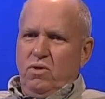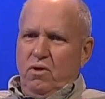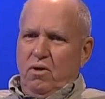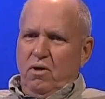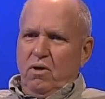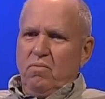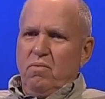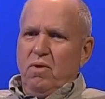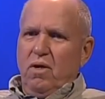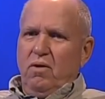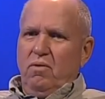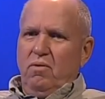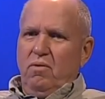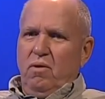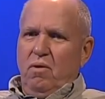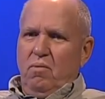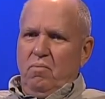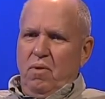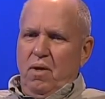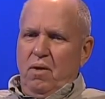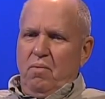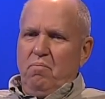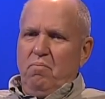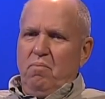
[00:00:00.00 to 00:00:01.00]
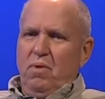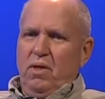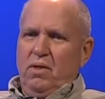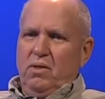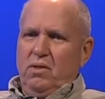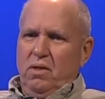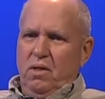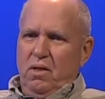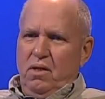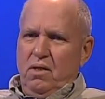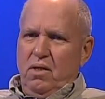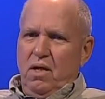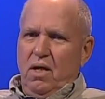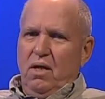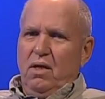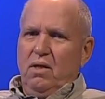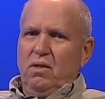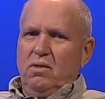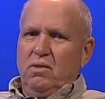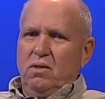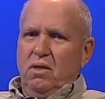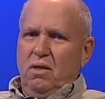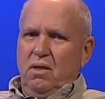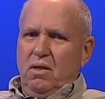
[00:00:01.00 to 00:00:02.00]
you're talking about, about big city
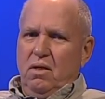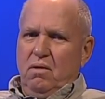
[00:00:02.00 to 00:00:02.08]
dailies.